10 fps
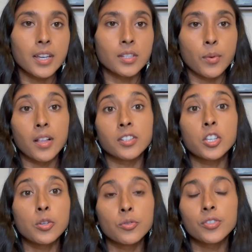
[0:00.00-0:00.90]
as well as
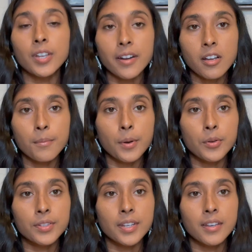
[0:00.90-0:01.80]
huge sign-on
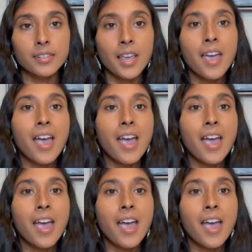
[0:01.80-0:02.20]
bonuses.